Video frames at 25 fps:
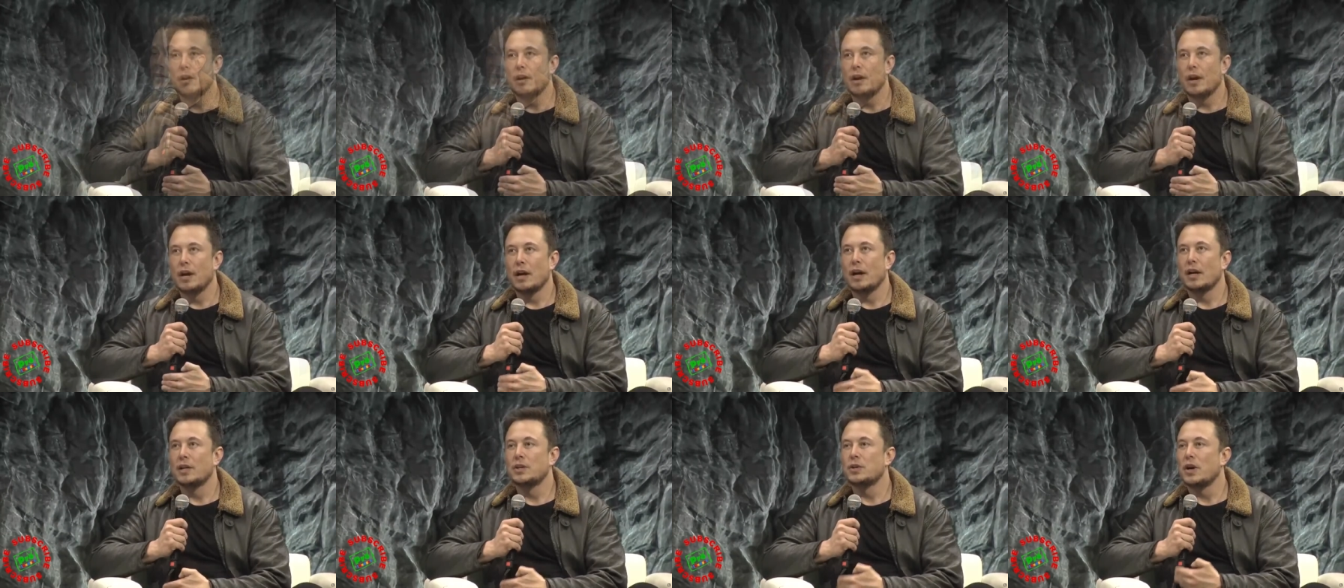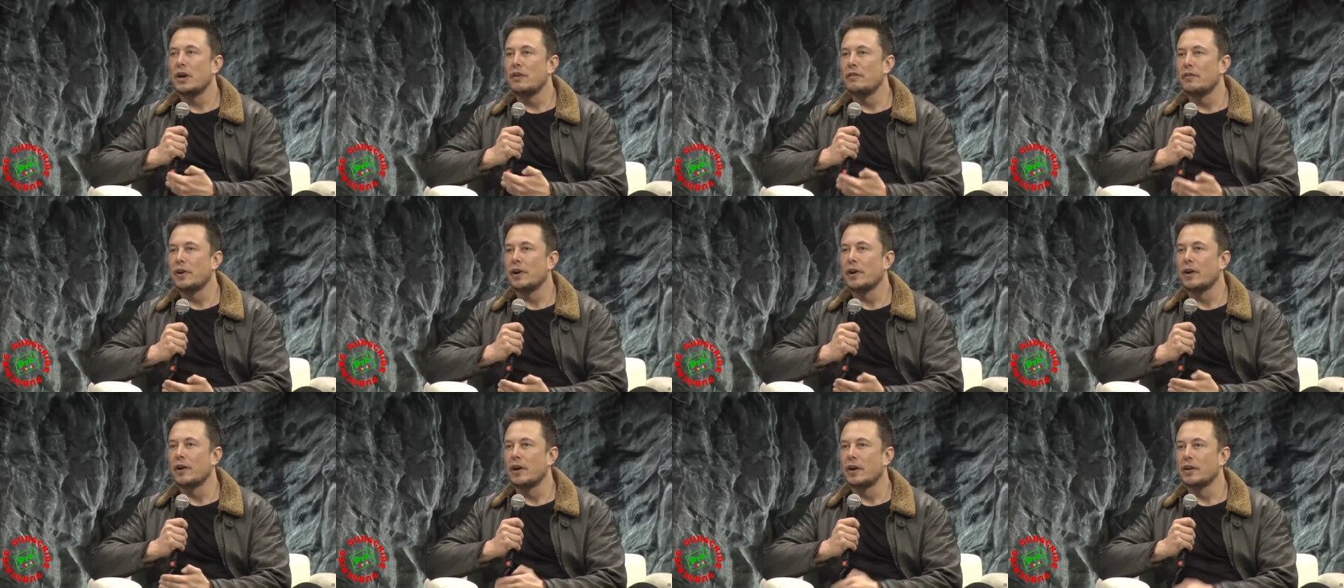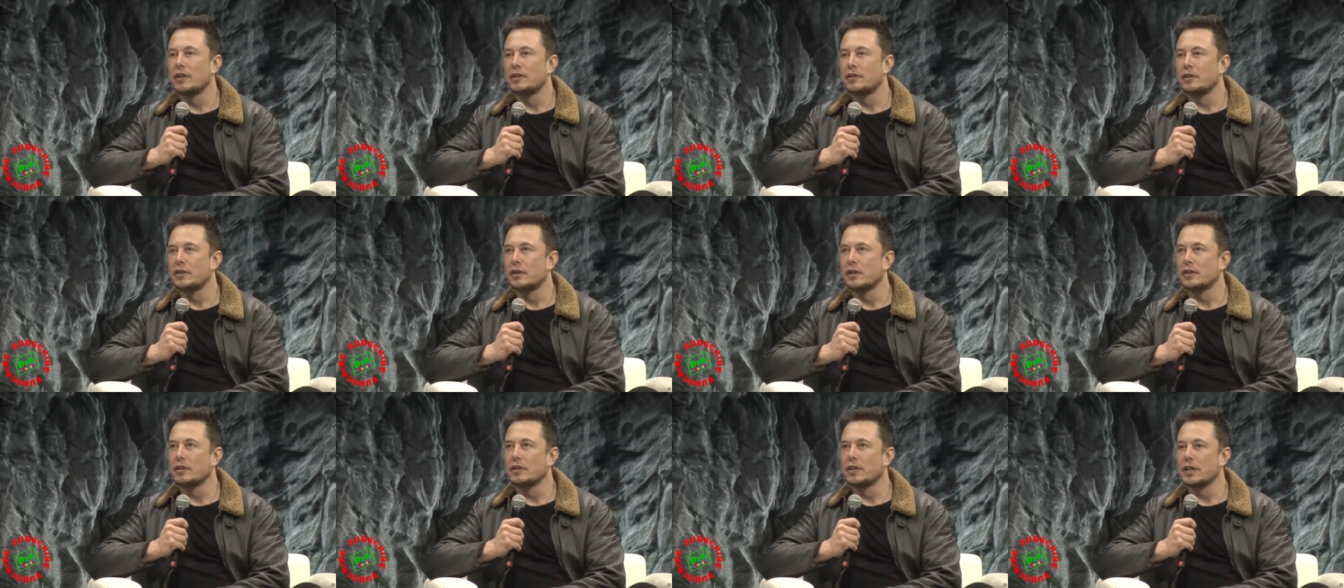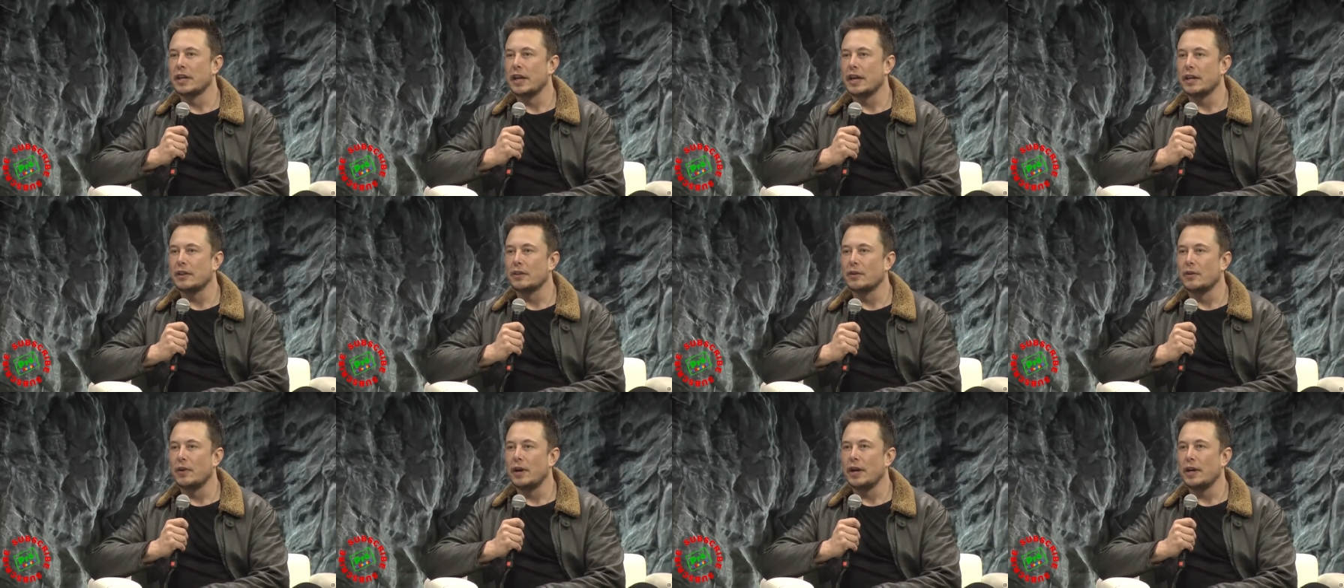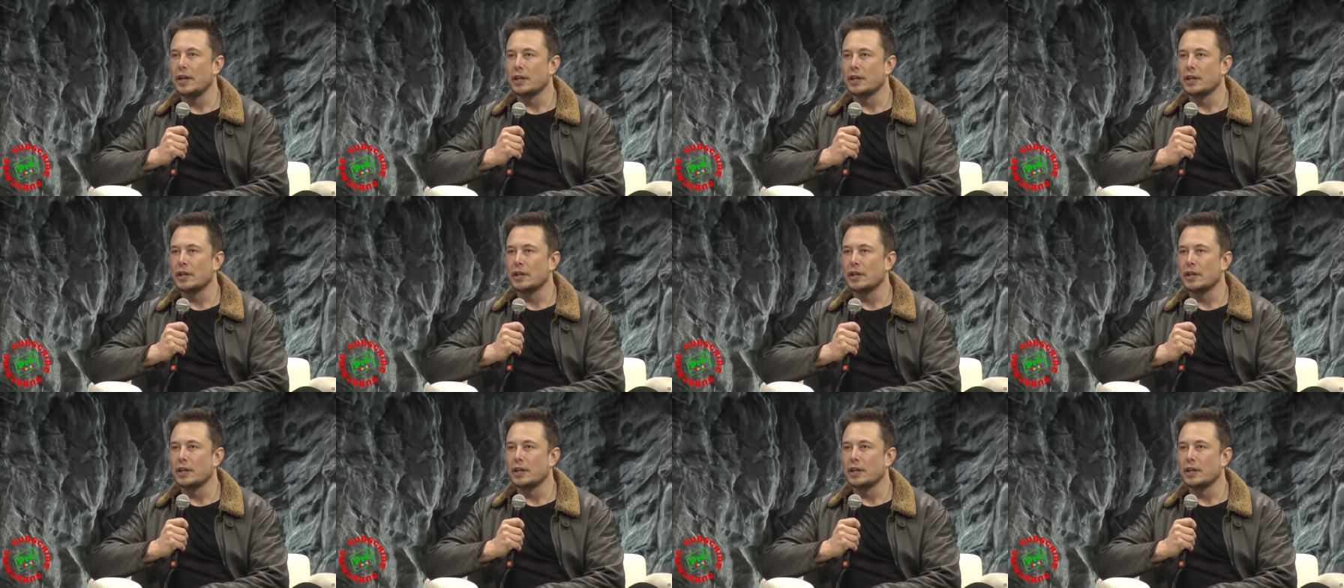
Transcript: I, I, tried very hard to, to get the right